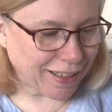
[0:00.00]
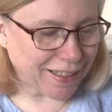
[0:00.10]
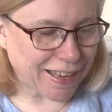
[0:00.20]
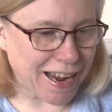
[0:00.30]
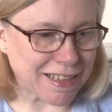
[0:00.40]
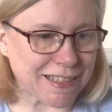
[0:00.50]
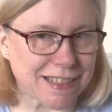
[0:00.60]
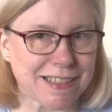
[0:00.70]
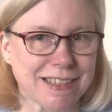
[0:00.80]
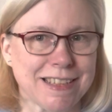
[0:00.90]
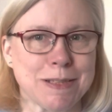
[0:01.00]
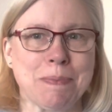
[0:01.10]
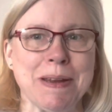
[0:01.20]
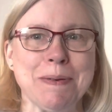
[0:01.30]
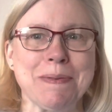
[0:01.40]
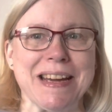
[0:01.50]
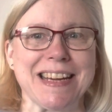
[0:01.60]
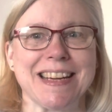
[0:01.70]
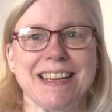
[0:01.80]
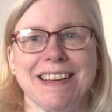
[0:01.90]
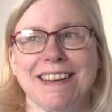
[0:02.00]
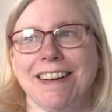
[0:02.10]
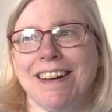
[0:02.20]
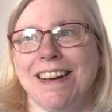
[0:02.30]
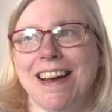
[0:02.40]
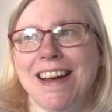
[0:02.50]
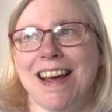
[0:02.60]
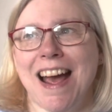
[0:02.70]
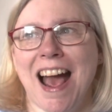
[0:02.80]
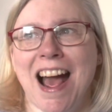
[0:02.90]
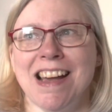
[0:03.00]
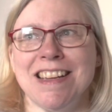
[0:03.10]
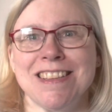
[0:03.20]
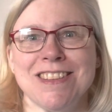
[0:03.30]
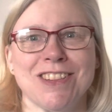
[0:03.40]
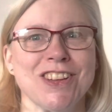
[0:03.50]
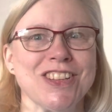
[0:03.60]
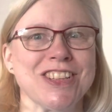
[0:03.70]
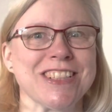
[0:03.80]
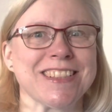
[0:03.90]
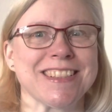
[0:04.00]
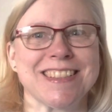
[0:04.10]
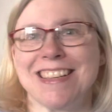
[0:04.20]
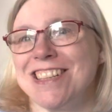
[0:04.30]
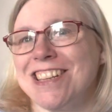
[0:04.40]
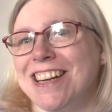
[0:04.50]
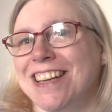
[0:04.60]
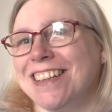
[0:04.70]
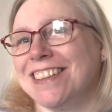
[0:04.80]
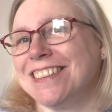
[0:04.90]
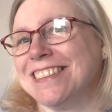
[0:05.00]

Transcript: Yes, it's been a week. Highs, lows, stitching,